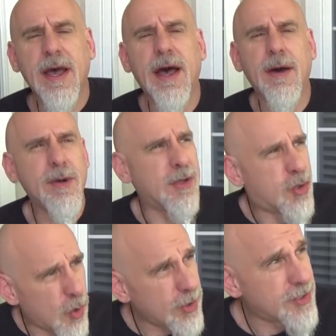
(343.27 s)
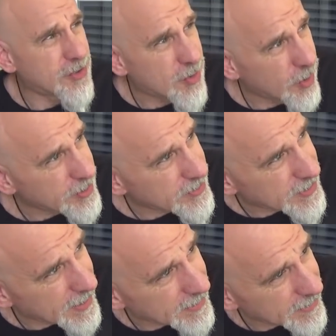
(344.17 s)
Uh, what a gorgeous, gorgeous
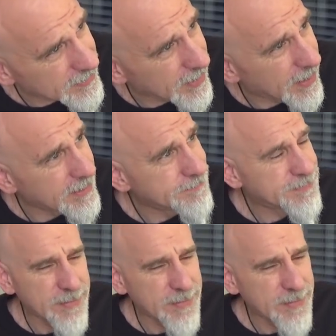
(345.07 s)
day it is today.